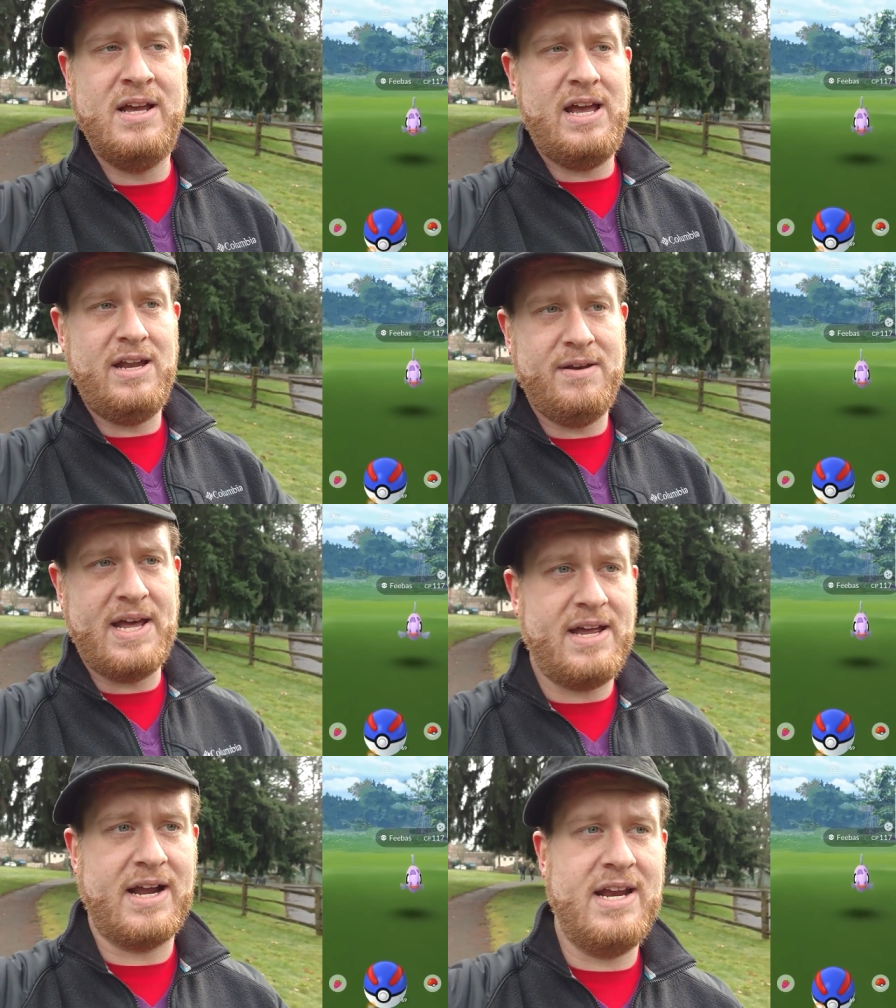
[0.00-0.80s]
and
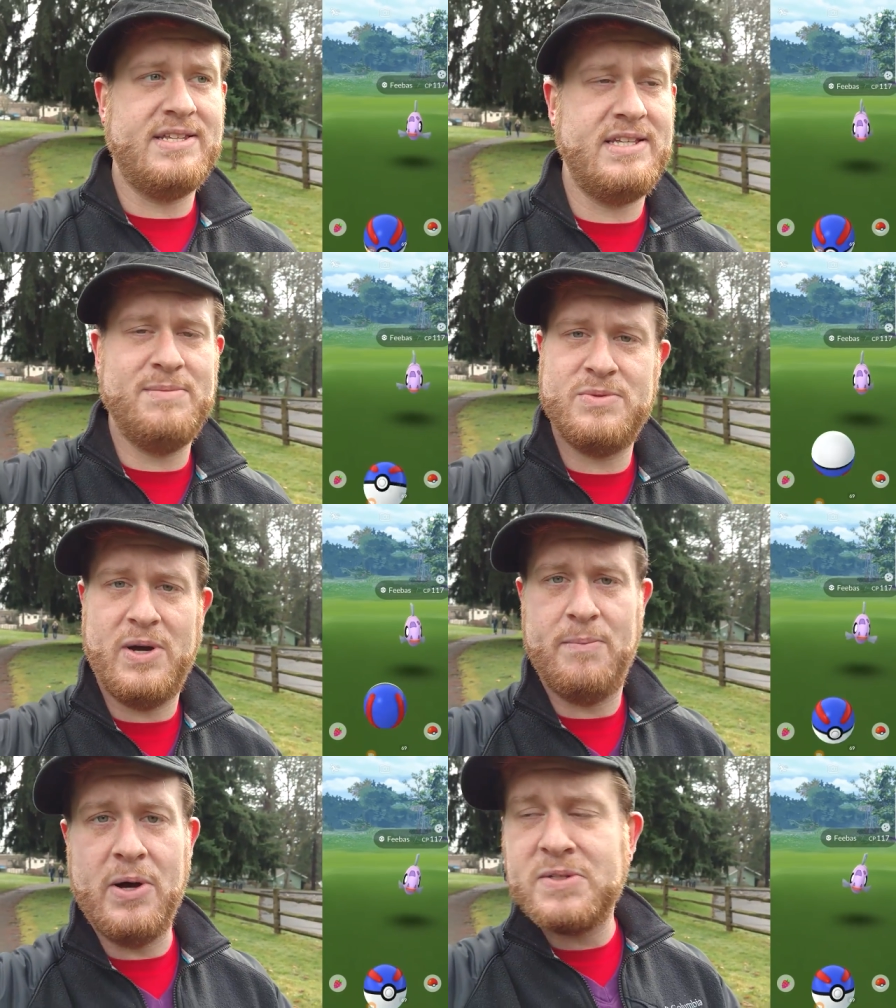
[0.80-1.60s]
that kind of seems
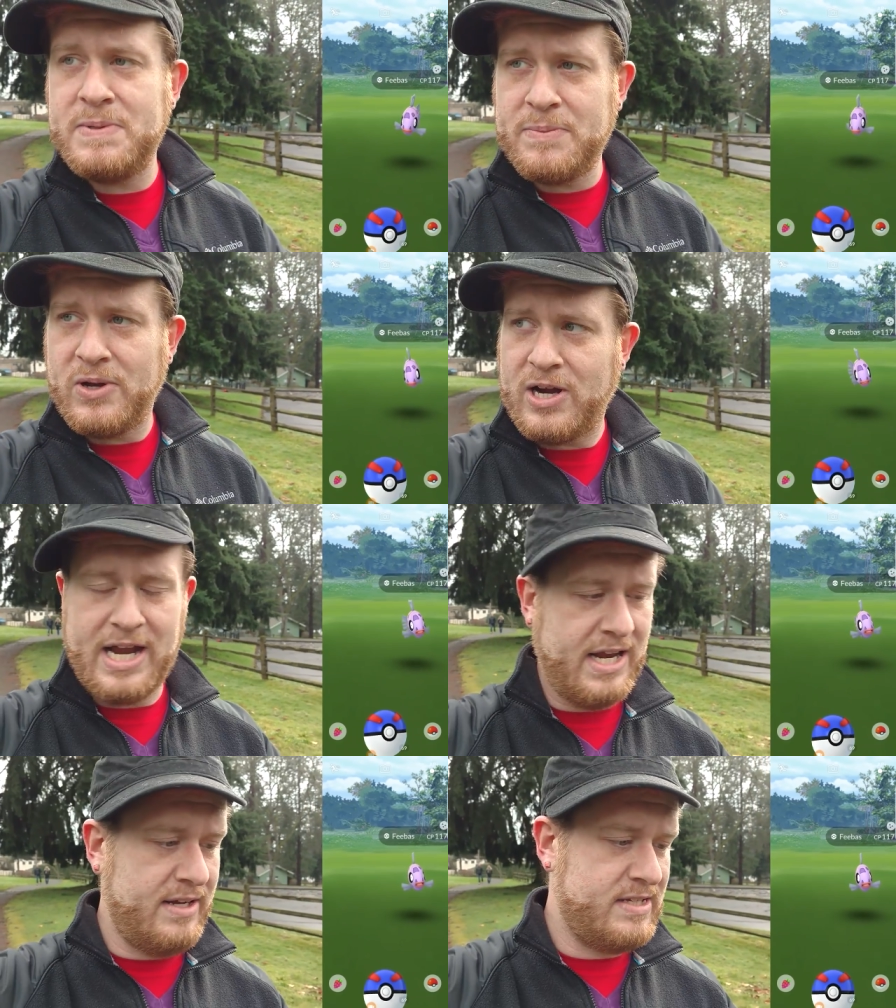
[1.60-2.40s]
what most people are
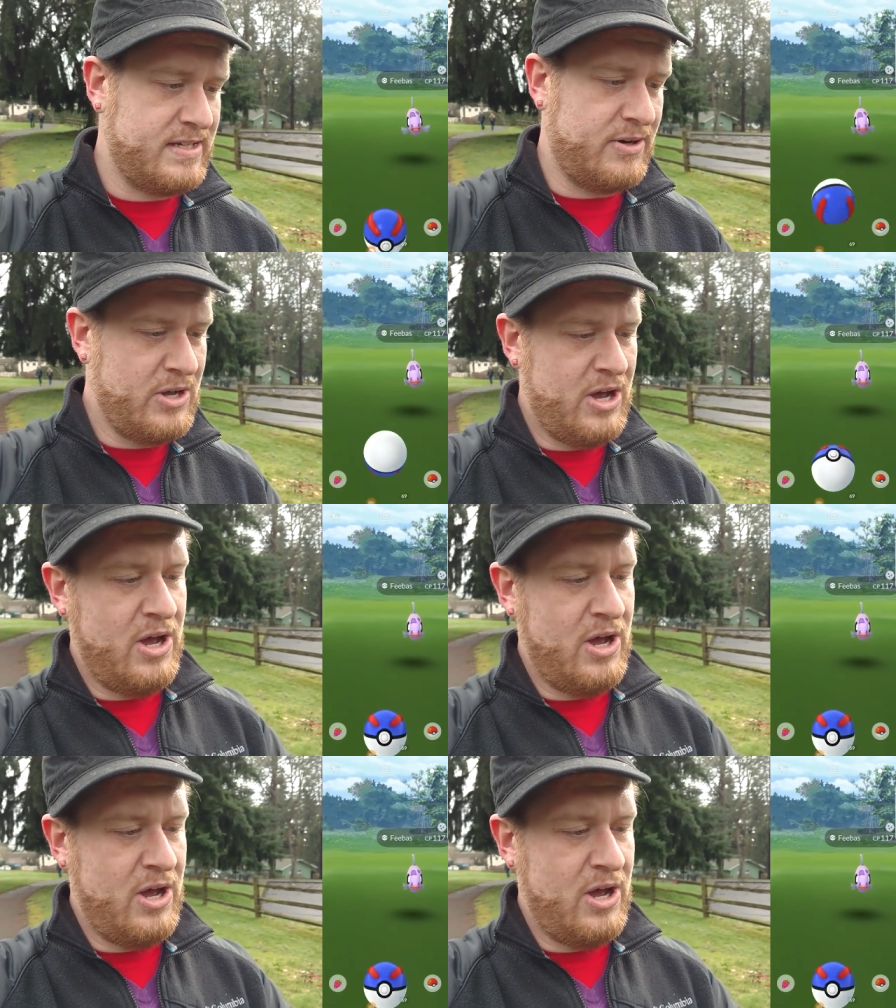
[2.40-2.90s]
getting, so